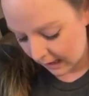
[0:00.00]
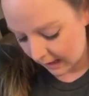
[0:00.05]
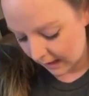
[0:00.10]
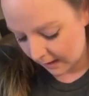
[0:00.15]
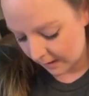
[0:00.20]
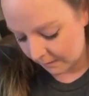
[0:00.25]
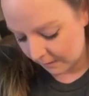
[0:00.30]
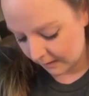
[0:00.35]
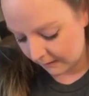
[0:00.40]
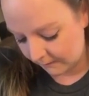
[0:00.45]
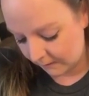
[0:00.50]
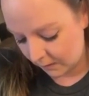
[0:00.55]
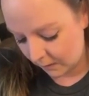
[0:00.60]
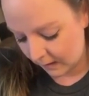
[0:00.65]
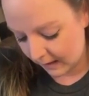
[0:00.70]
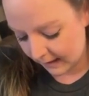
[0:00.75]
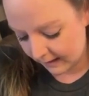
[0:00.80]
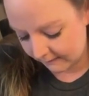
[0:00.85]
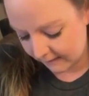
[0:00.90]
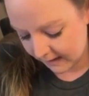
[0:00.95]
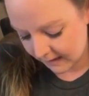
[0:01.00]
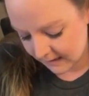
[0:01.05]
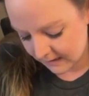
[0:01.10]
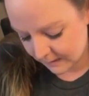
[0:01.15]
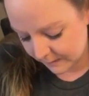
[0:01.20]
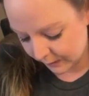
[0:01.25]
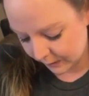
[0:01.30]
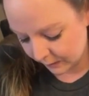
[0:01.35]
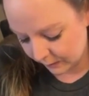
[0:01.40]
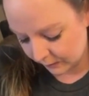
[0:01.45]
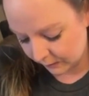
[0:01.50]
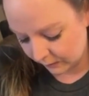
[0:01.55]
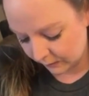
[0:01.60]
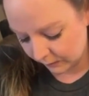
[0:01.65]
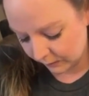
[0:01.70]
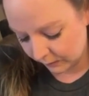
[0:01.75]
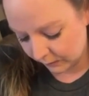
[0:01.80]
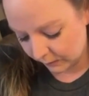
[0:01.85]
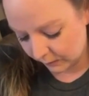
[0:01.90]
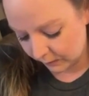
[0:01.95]
But if you have that
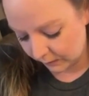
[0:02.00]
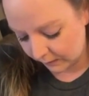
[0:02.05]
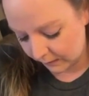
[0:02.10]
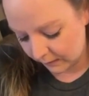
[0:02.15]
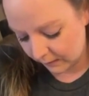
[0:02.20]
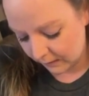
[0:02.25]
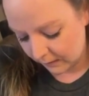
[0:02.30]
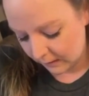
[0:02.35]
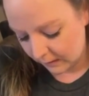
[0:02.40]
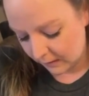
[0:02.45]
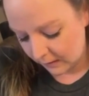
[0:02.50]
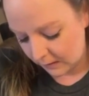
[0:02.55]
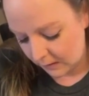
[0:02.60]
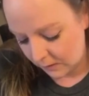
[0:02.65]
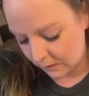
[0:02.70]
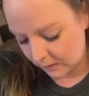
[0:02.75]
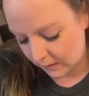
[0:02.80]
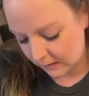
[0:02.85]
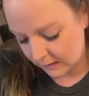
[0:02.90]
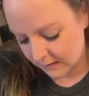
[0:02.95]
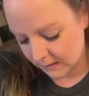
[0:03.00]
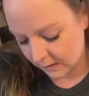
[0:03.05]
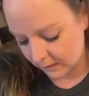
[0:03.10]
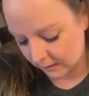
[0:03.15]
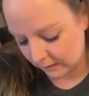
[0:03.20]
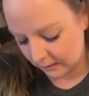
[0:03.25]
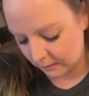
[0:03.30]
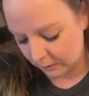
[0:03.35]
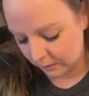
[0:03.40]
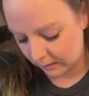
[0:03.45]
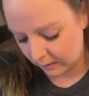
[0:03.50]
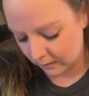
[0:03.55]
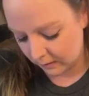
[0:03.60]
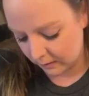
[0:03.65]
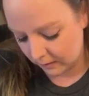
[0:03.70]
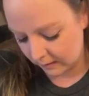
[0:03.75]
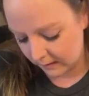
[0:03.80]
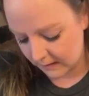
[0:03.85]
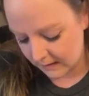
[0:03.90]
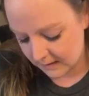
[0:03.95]
sparkle gold, you could certainly put
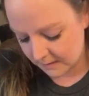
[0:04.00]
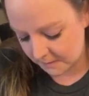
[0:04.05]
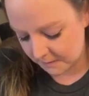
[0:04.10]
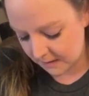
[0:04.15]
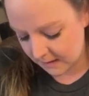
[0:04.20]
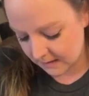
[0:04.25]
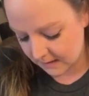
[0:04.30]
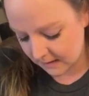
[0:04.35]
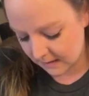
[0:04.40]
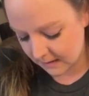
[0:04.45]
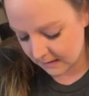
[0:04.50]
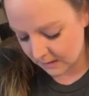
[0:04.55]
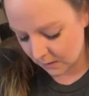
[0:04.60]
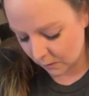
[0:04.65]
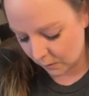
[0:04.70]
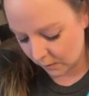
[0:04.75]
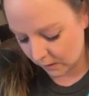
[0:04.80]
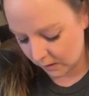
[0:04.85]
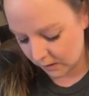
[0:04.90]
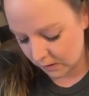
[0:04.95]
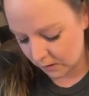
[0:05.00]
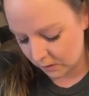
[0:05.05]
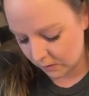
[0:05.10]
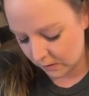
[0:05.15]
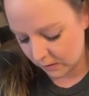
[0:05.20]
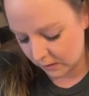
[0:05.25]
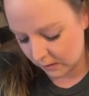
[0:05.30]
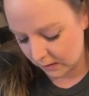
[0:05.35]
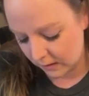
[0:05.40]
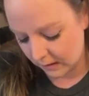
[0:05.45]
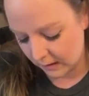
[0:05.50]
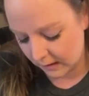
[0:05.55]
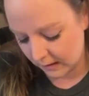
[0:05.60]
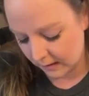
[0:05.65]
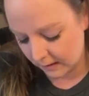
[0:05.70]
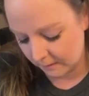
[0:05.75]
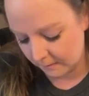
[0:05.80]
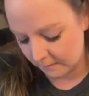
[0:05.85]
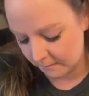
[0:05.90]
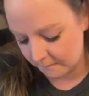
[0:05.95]
it on these pieces, or you could,
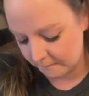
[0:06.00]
